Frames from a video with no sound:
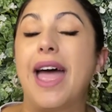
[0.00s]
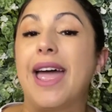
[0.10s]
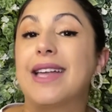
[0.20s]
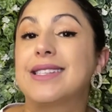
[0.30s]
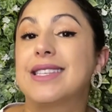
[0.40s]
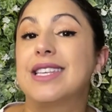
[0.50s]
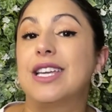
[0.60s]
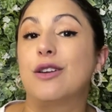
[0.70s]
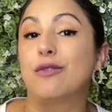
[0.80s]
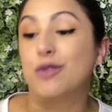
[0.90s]
It's
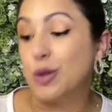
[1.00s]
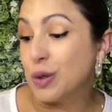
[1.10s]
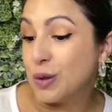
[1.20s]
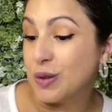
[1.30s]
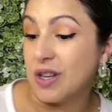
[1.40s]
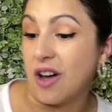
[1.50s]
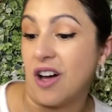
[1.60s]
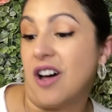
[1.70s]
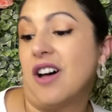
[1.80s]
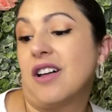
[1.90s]
the Voodoo
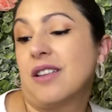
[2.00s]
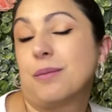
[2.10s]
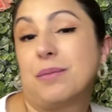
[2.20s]
Doll